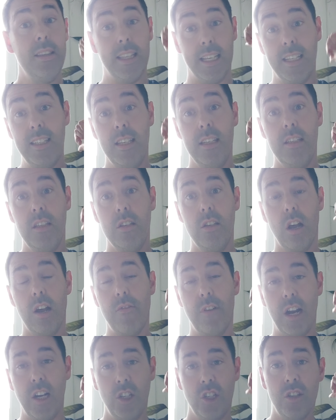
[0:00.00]
This is the
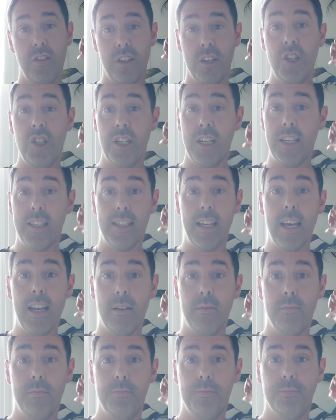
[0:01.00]
direction that she is
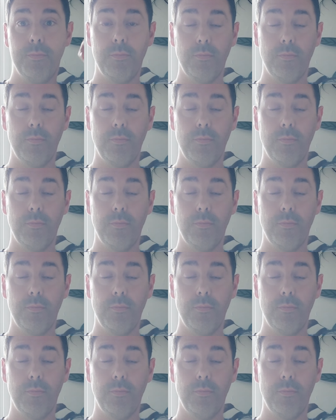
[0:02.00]
in.